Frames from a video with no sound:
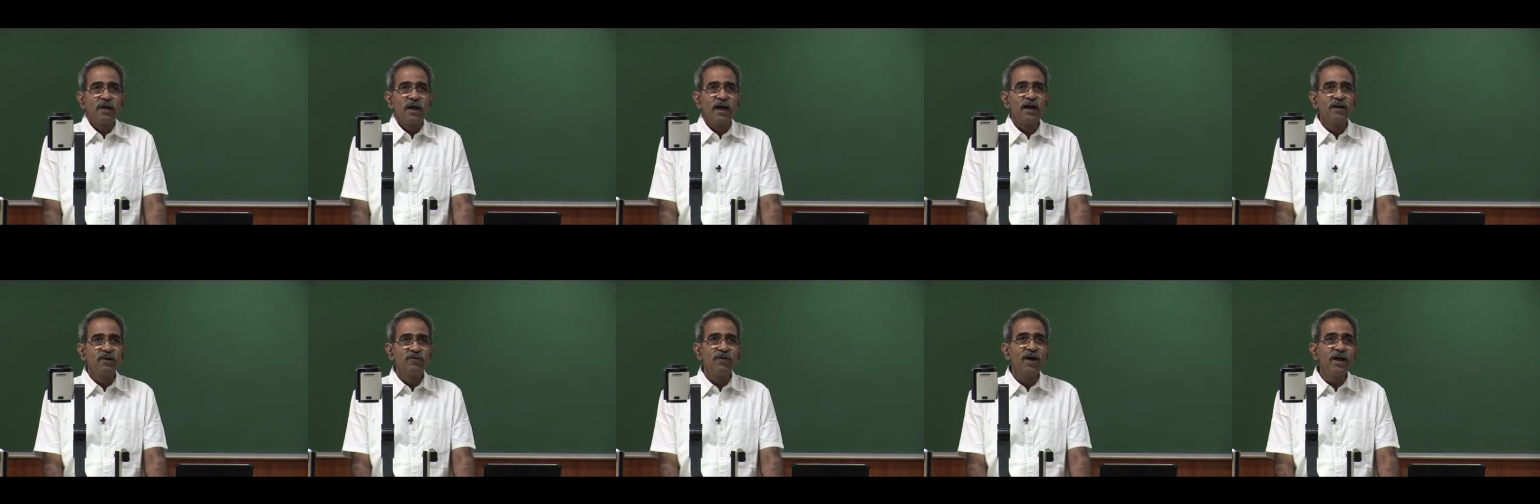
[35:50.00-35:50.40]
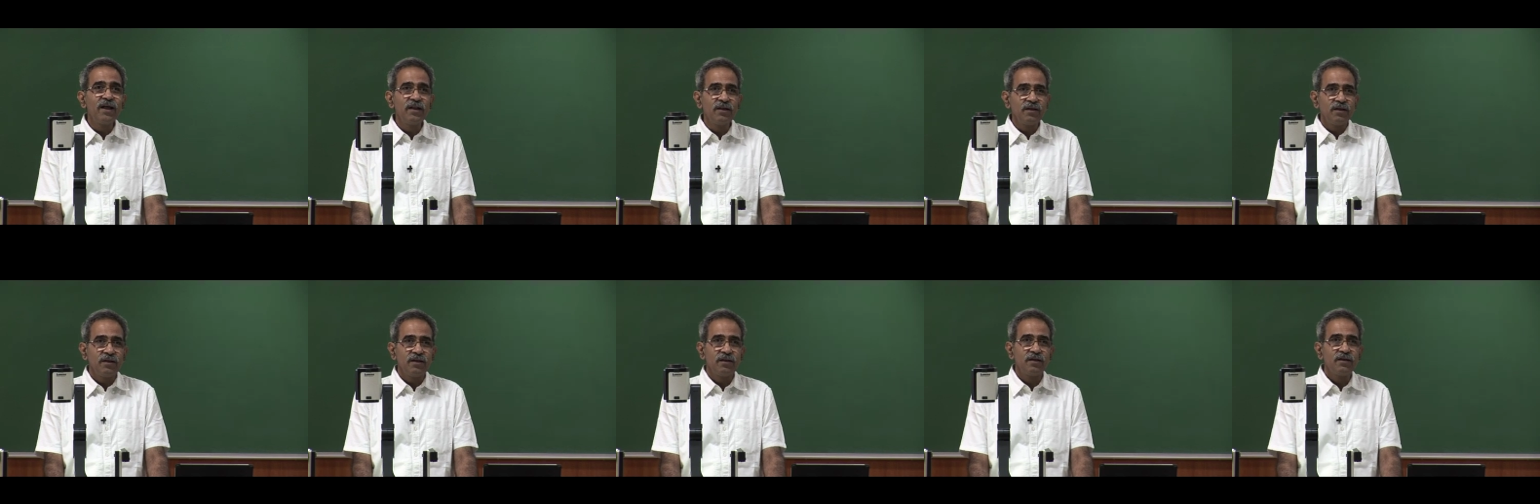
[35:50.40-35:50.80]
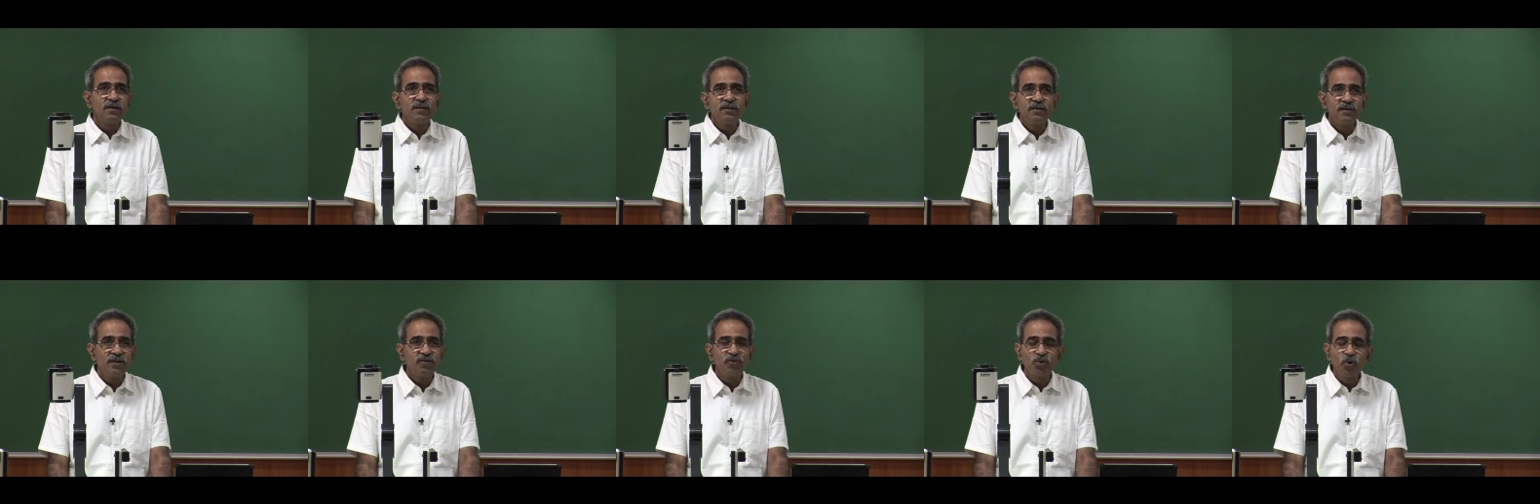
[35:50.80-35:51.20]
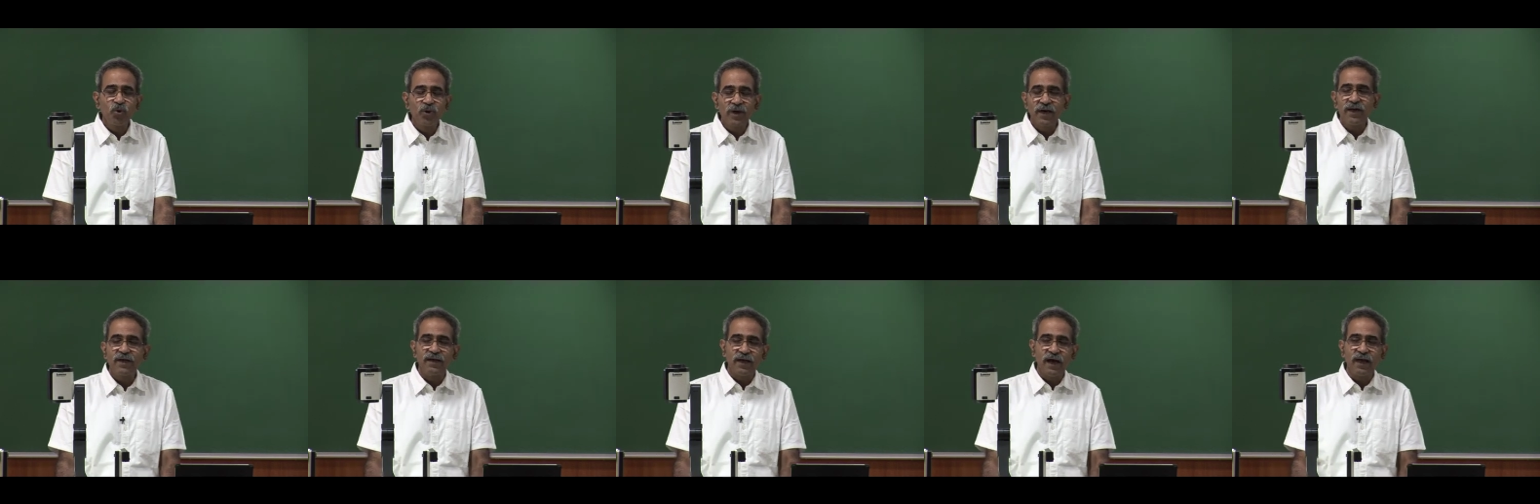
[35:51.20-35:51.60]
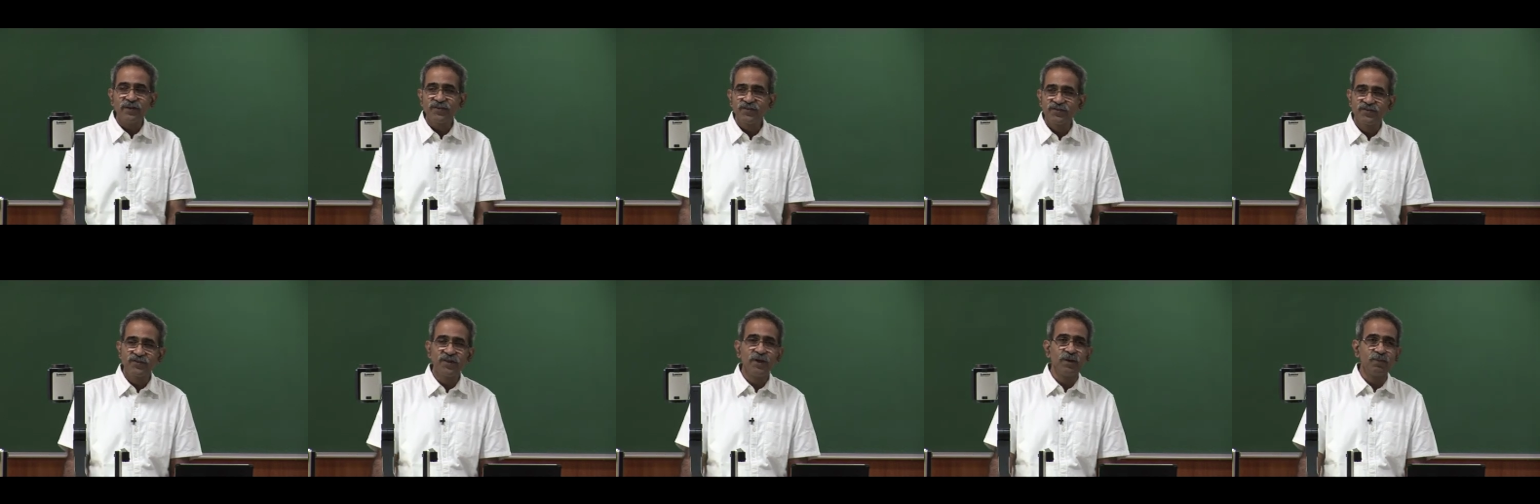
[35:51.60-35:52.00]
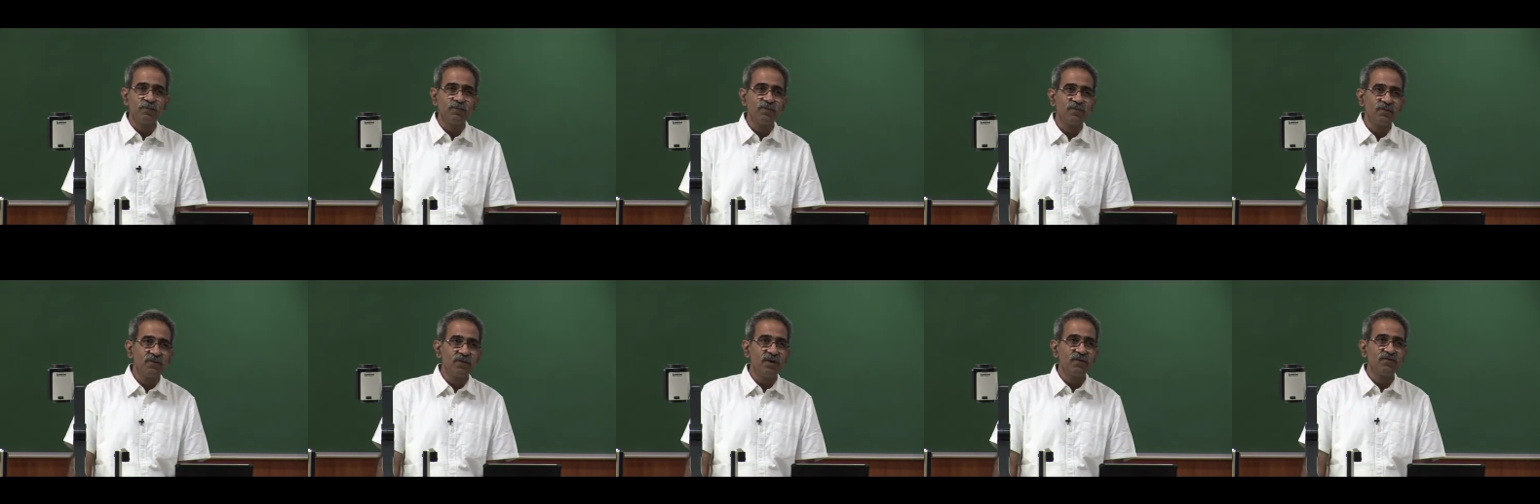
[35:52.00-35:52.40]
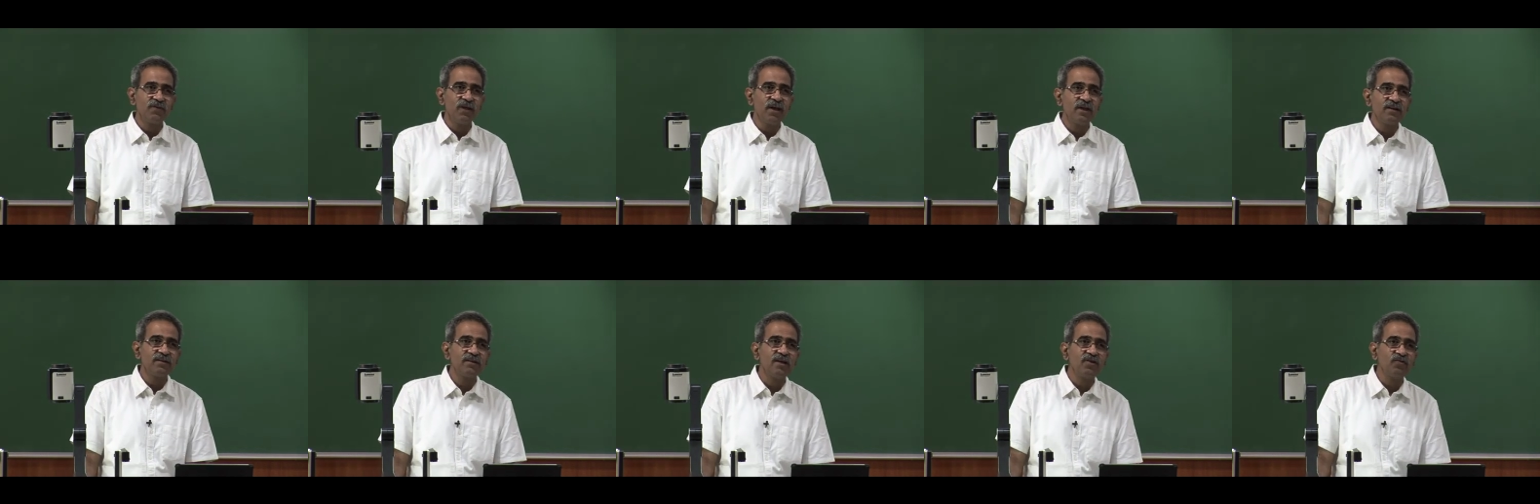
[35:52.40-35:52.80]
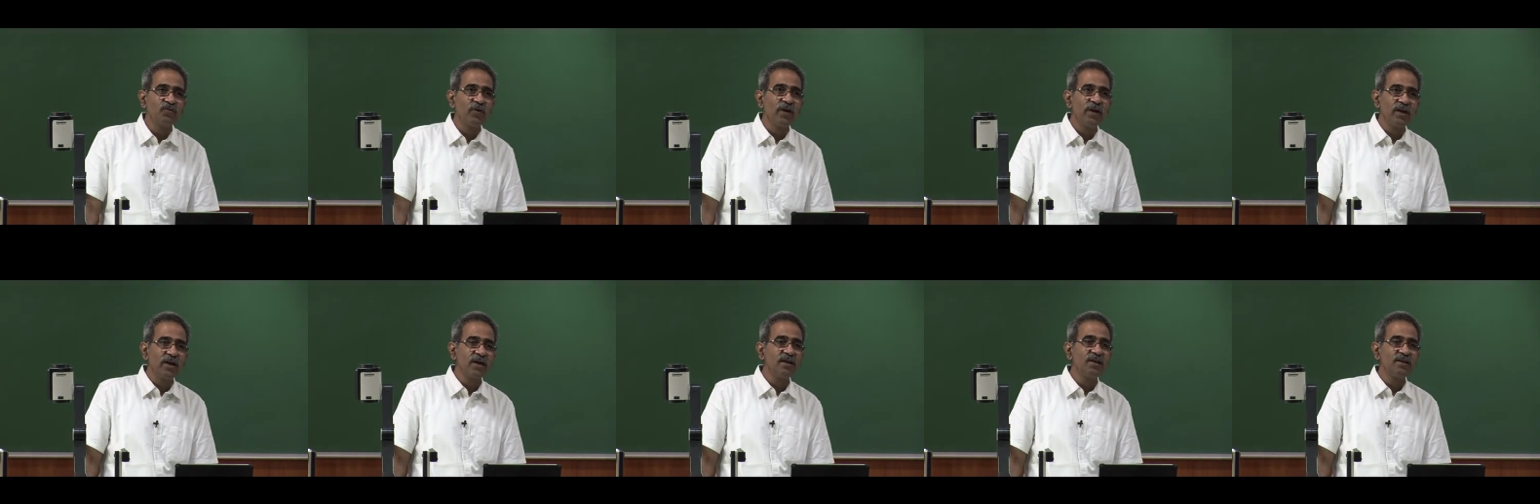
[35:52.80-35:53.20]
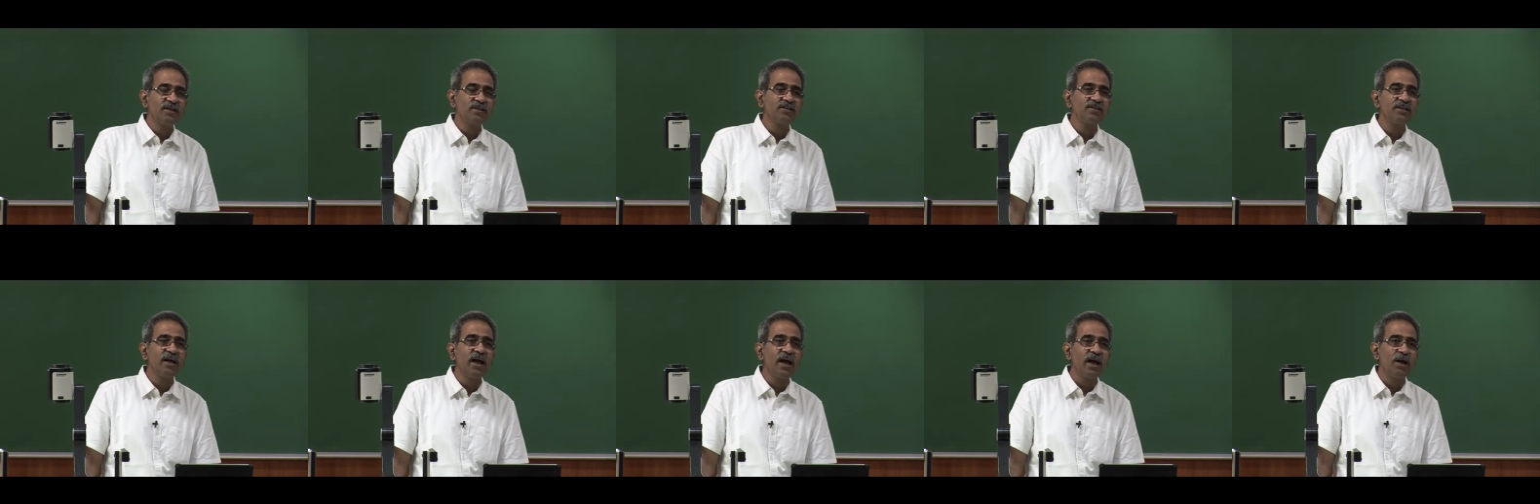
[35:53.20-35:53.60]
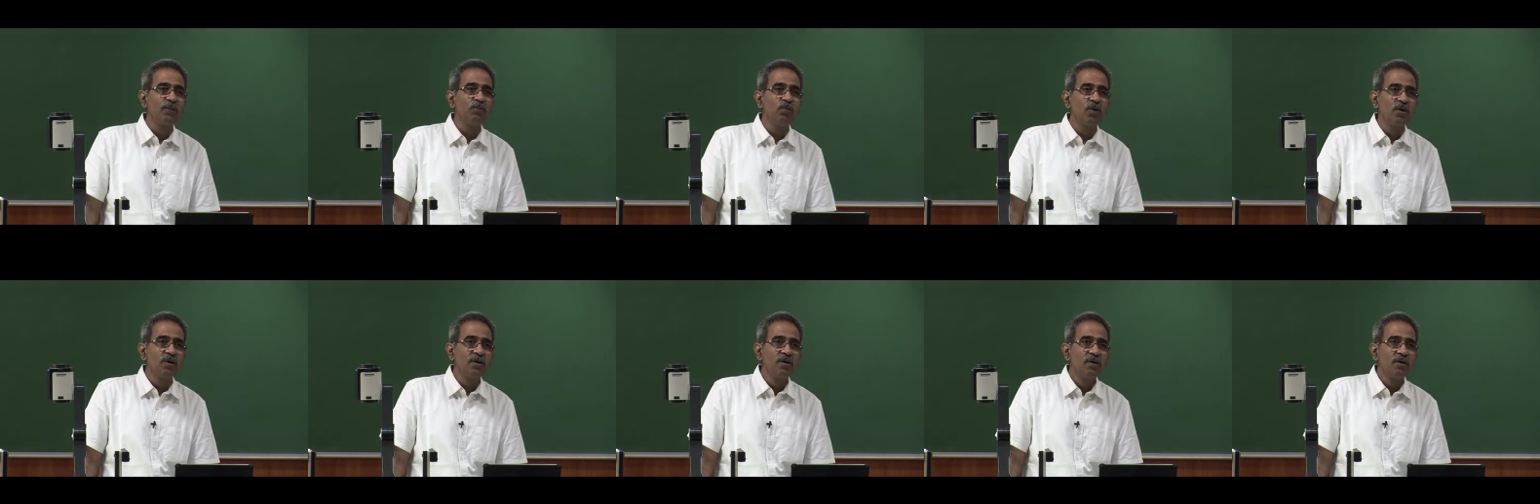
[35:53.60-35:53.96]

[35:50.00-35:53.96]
and when the student asks him, if the earth is spherical in shape,